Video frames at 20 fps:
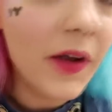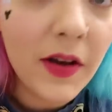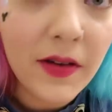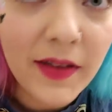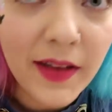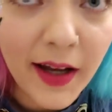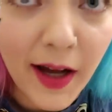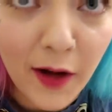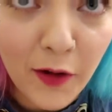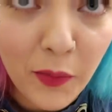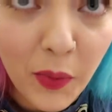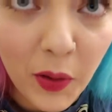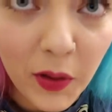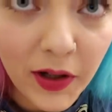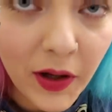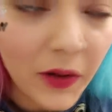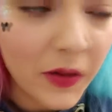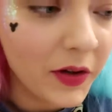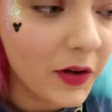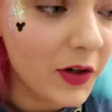first thing I've
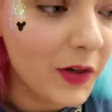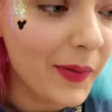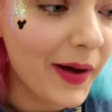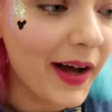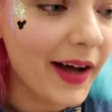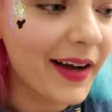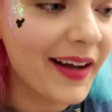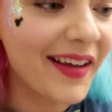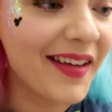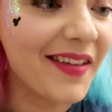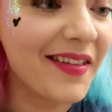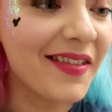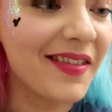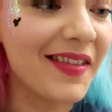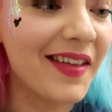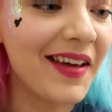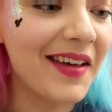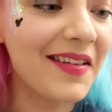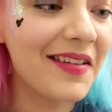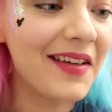pulled out of the goodie bag is
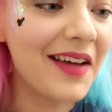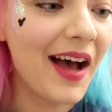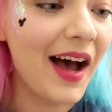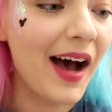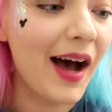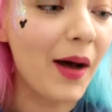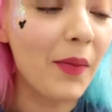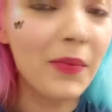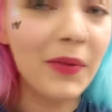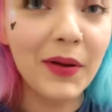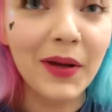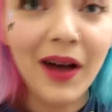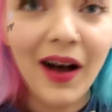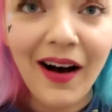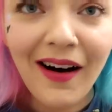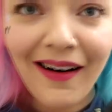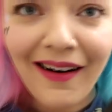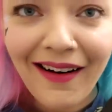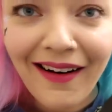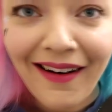this cap.
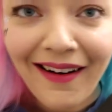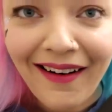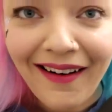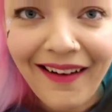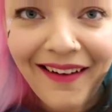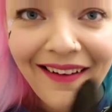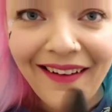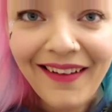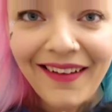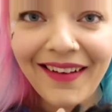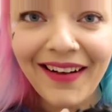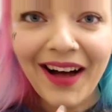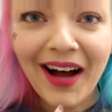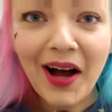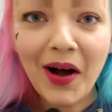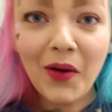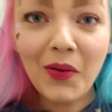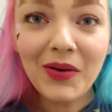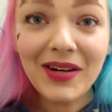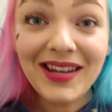
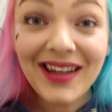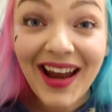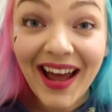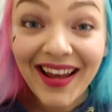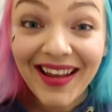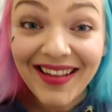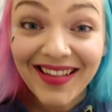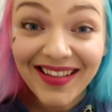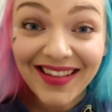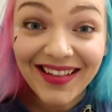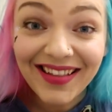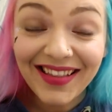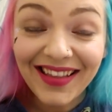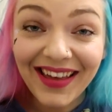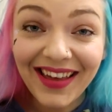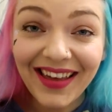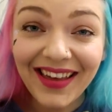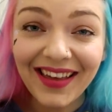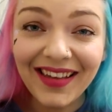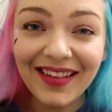How nice is
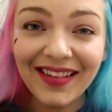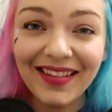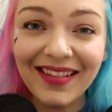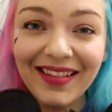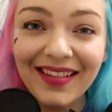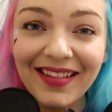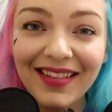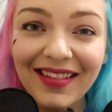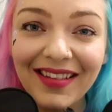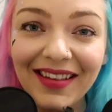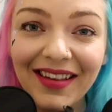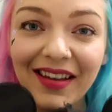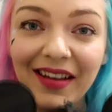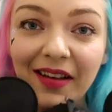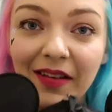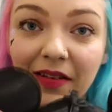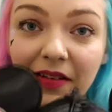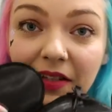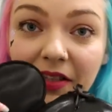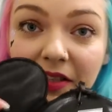this?
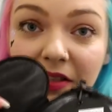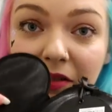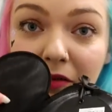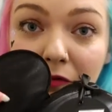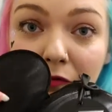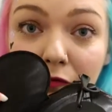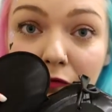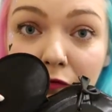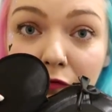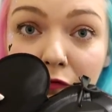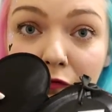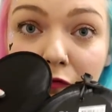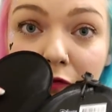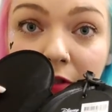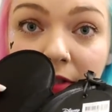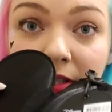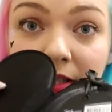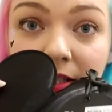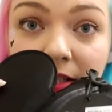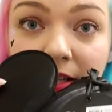This is
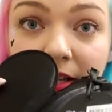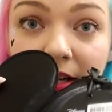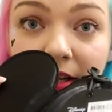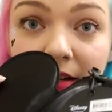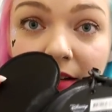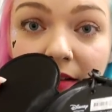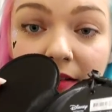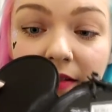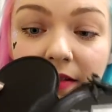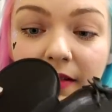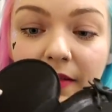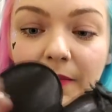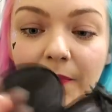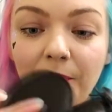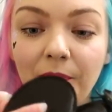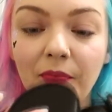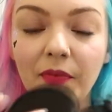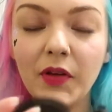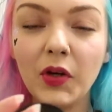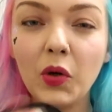really nice.
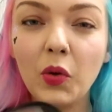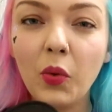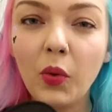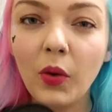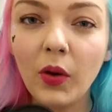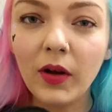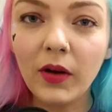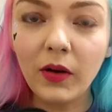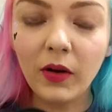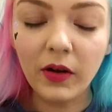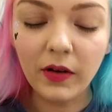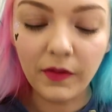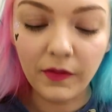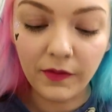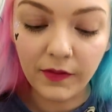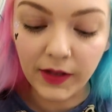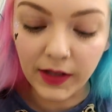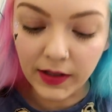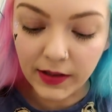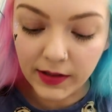Oh,
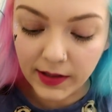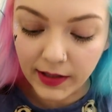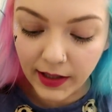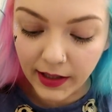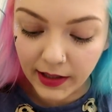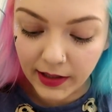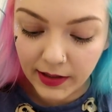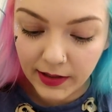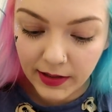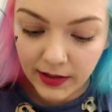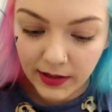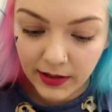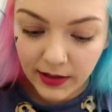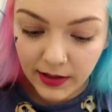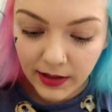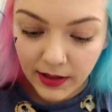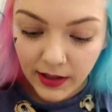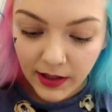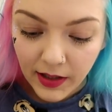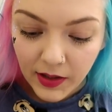it feels nice.
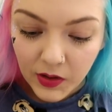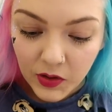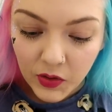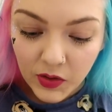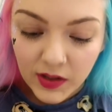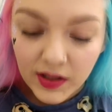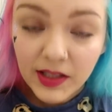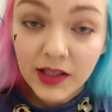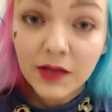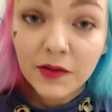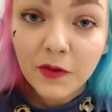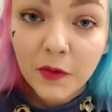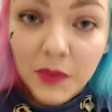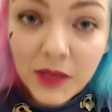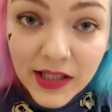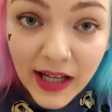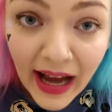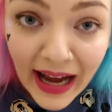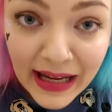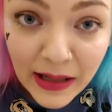So this is
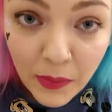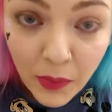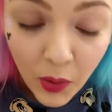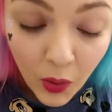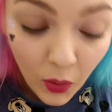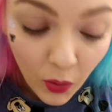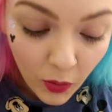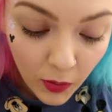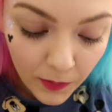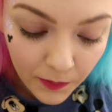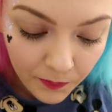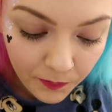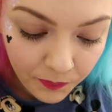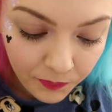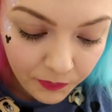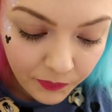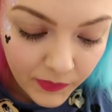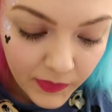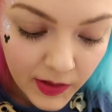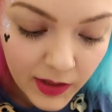from Typo.
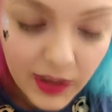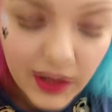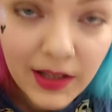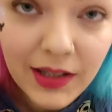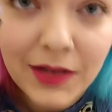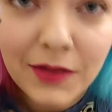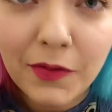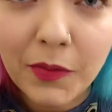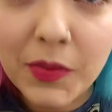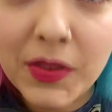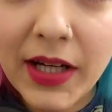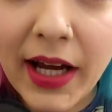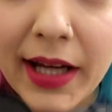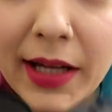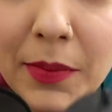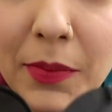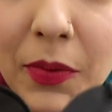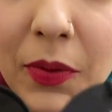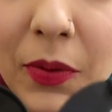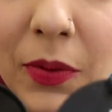It's from
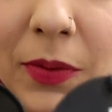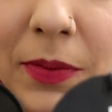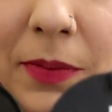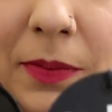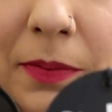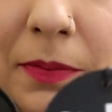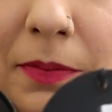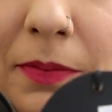Typo.